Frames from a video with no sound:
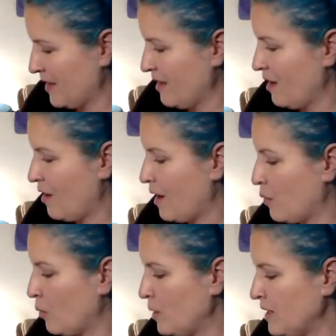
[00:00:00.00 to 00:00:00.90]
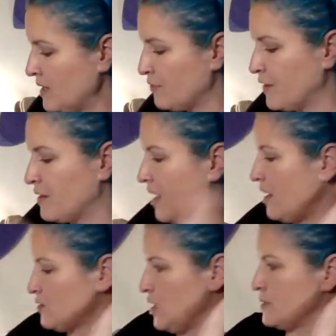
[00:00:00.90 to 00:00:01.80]
All right, well, we need to figure that
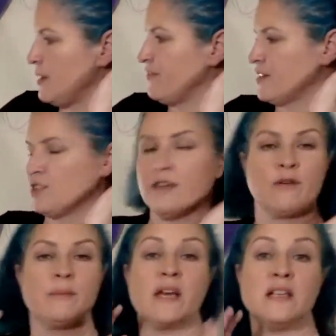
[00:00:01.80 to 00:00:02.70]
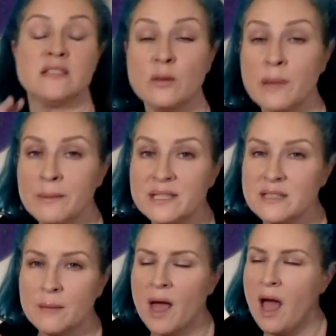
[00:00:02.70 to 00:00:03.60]
out, trash bag fashion lover, because there may be
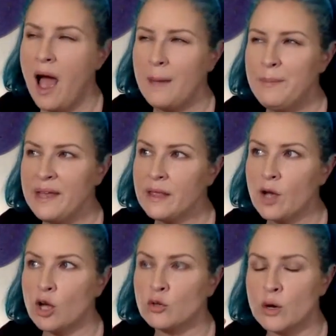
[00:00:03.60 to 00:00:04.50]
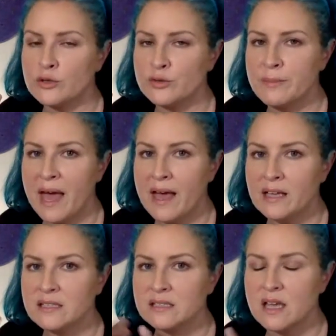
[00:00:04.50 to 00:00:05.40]
some, I bet like on grocery
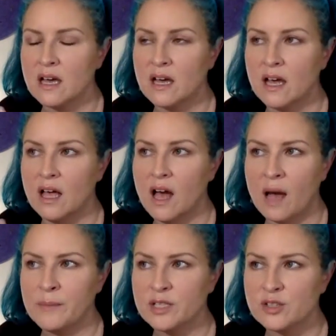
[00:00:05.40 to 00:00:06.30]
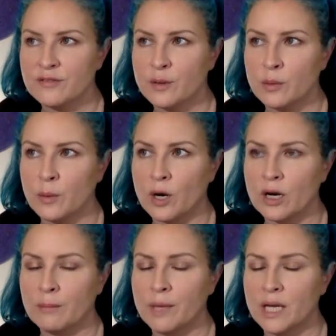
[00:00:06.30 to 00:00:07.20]
bags, I'm not sure if it would work,
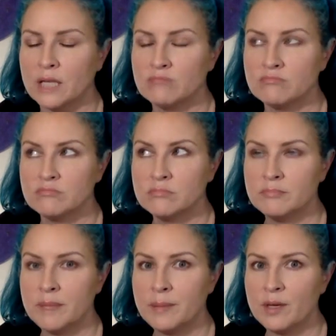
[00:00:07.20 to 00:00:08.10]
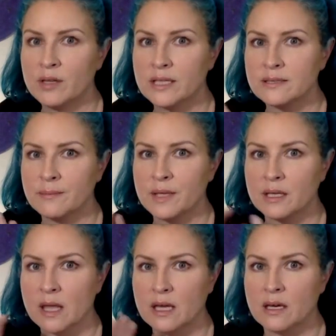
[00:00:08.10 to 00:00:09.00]
but maybe on like something
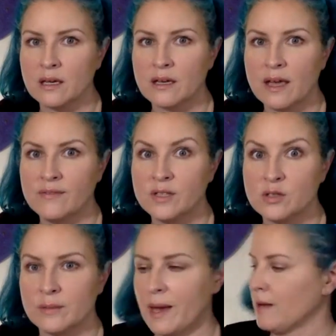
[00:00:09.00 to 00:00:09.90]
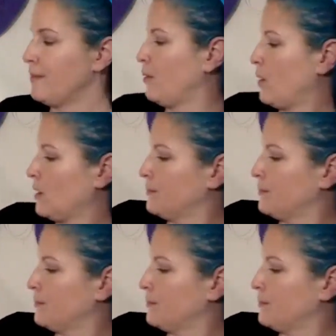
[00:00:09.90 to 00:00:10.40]
like a heavy duty bag might work.